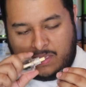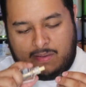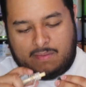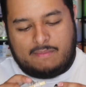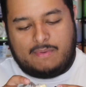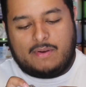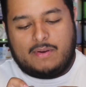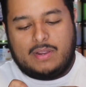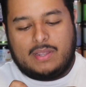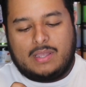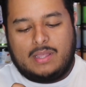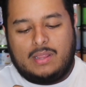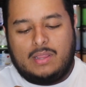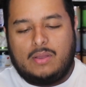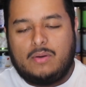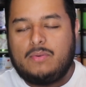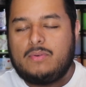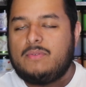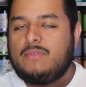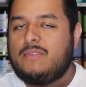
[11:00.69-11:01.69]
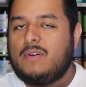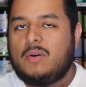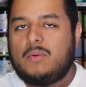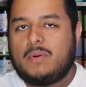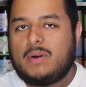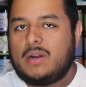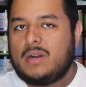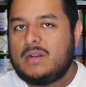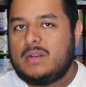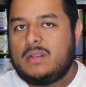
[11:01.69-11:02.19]
Very cologne
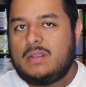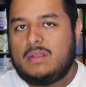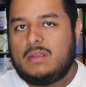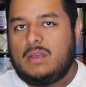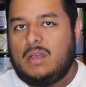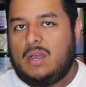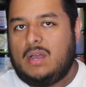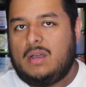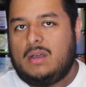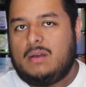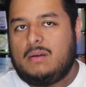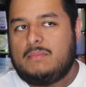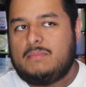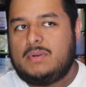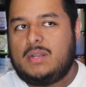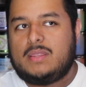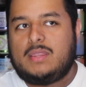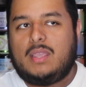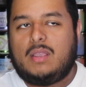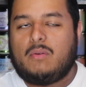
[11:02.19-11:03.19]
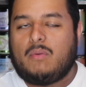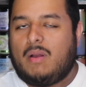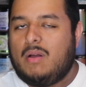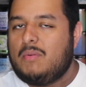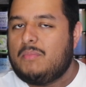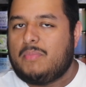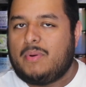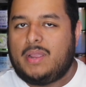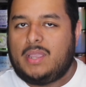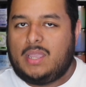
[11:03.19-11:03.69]
forward. Nothing
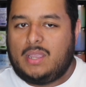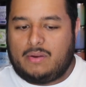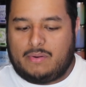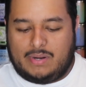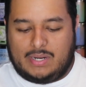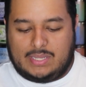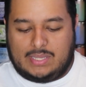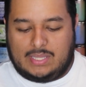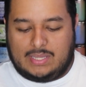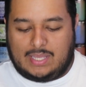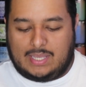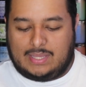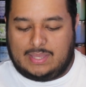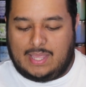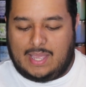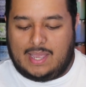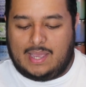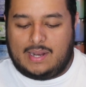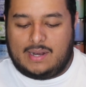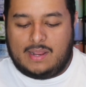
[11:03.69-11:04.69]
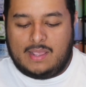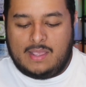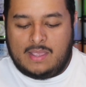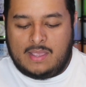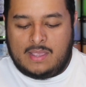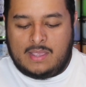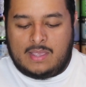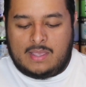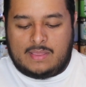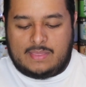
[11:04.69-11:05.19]
groundbreaking or anything like that.
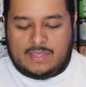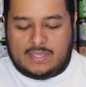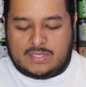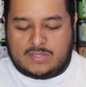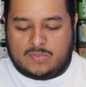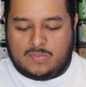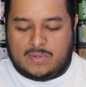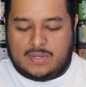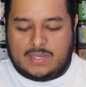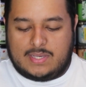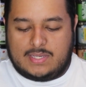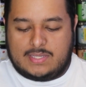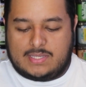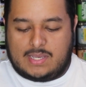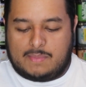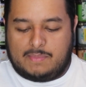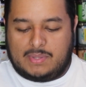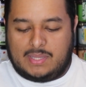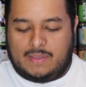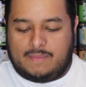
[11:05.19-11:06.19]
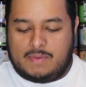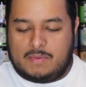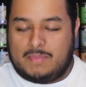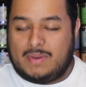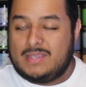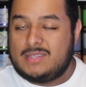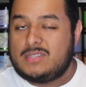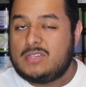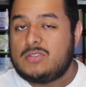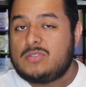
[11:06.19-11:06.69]
This was, I believe, in
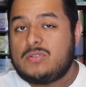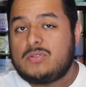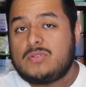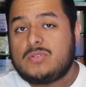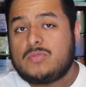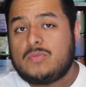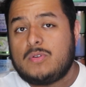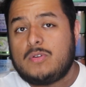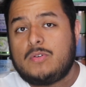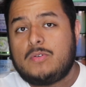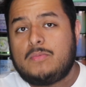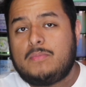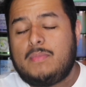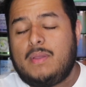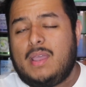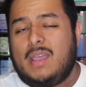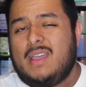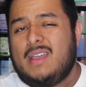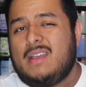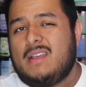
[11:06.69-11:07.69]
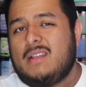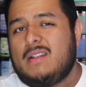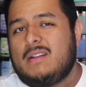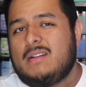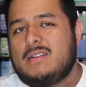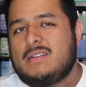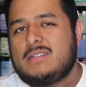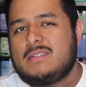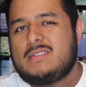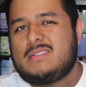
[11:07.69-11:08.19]
my sister's room,
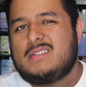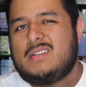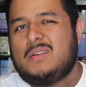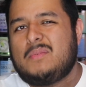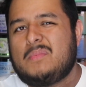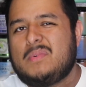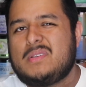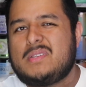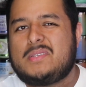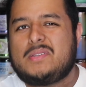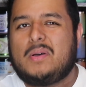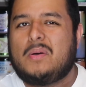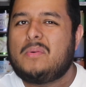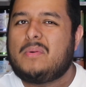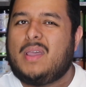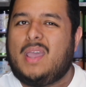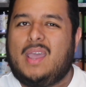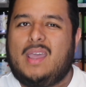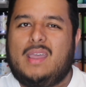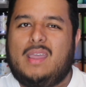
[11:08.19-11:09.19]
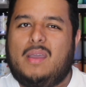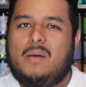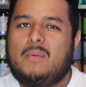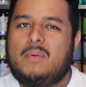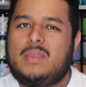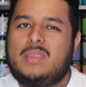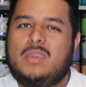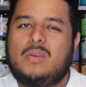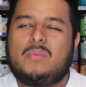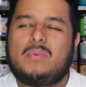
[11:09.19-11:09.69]
and it was okay.
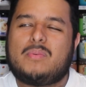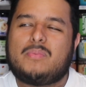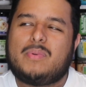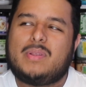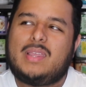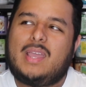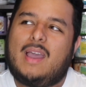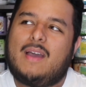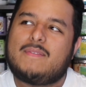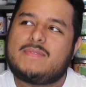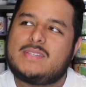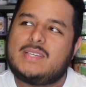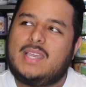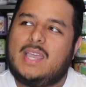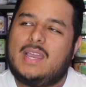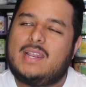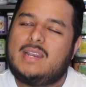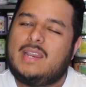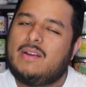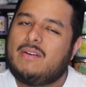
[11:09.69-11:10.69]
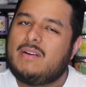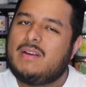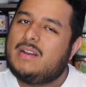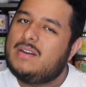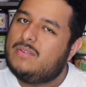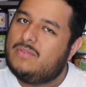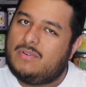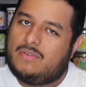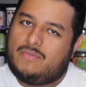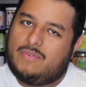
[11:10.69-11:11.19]
You would really have to get near it
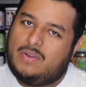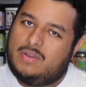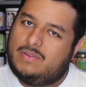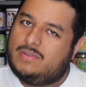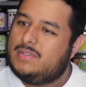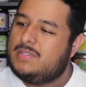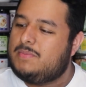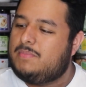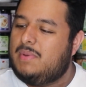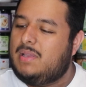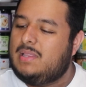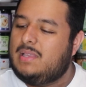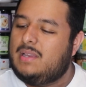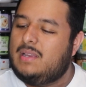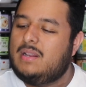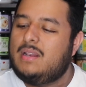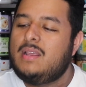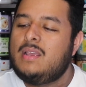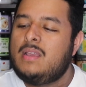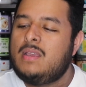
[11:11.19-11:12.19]
in order for you to smell it.